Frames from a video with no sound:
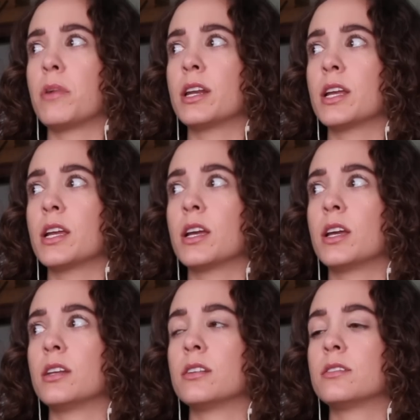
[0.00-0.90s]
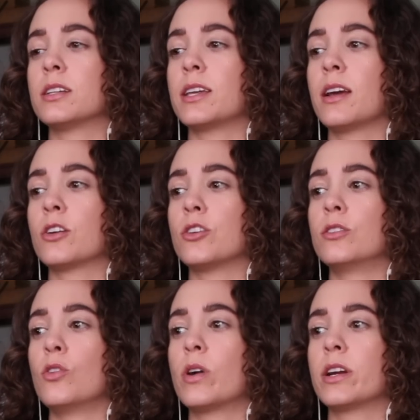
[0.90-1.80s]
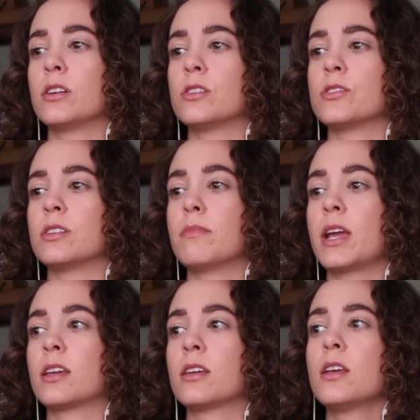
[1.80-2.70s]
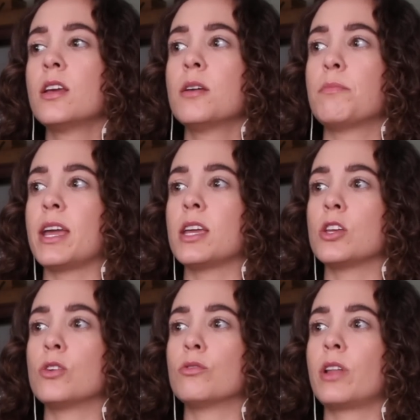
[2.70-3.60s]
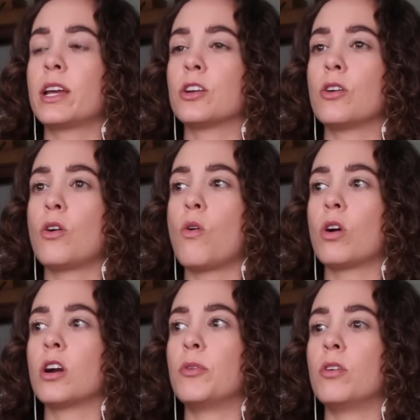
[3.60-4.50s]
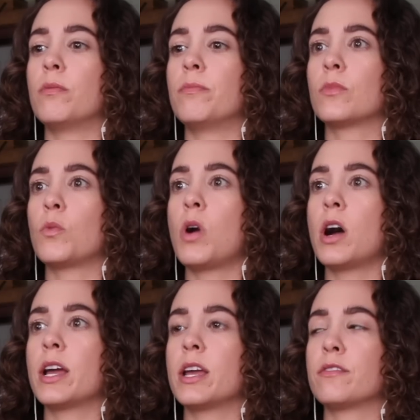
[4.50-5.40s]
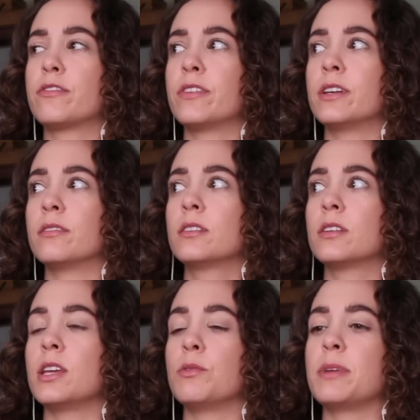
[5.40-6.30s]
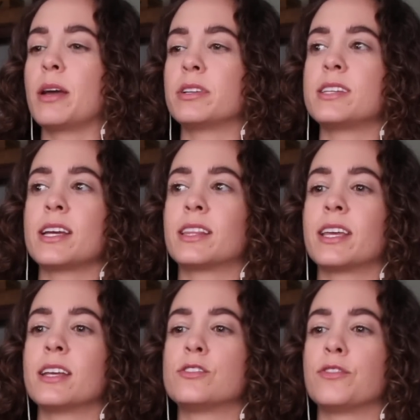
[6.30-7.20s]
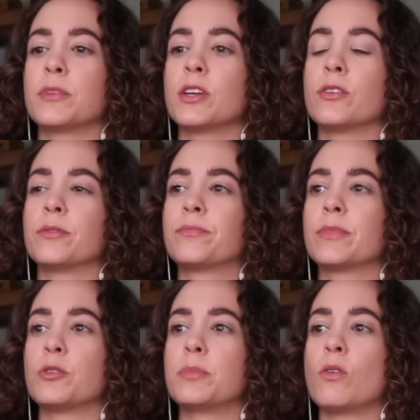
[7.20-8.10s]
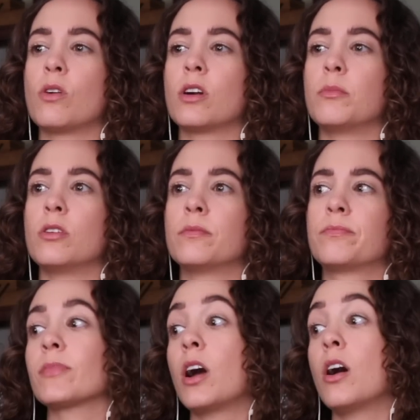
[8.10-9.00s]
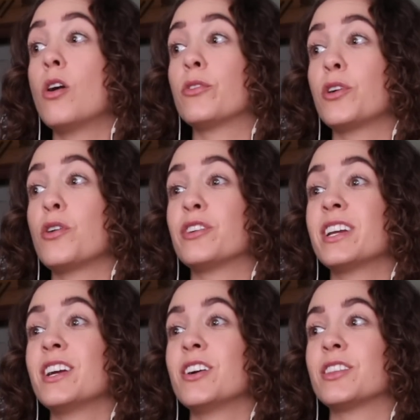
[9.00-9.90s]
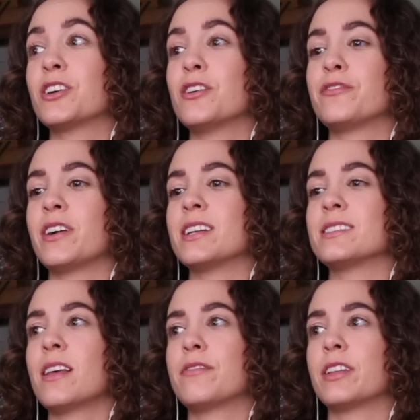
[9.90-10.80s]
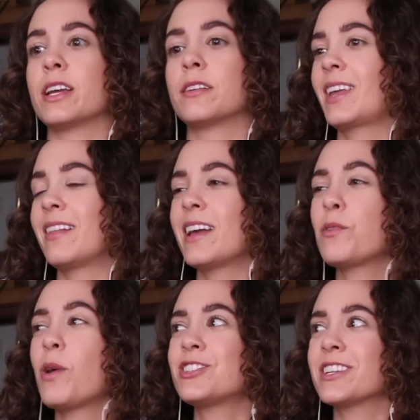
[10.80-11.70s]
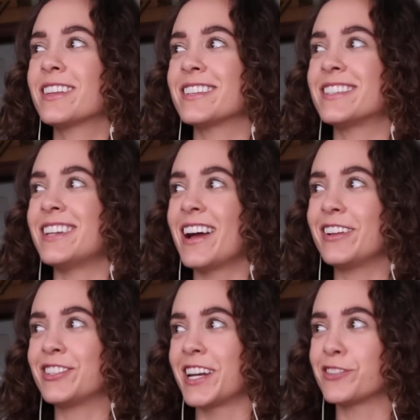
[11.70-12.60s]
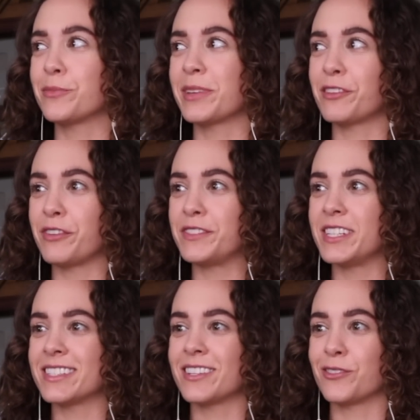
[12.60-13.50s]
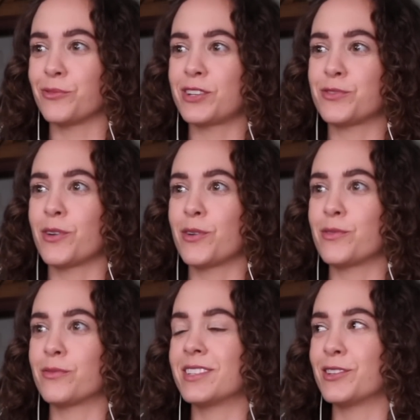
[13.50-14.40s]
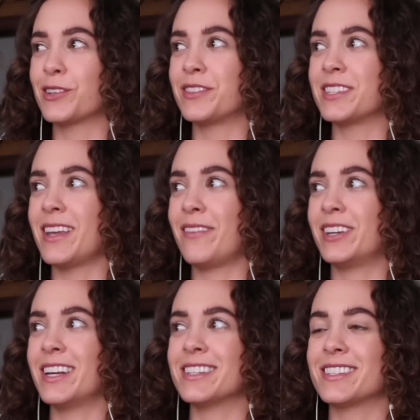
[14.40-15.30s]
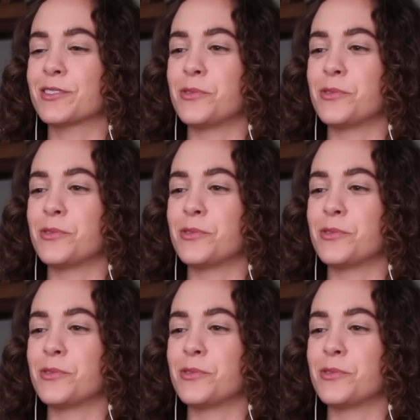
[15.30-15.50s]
money and to get good lawyers and make paint you like you're a horrible wife and he would be able to take the kids from you. It would be horrible. Oh, they're over here at the girlfriend's. Lovely. I like watching the style change from like the fifties to the retro, this look of the seventies. It's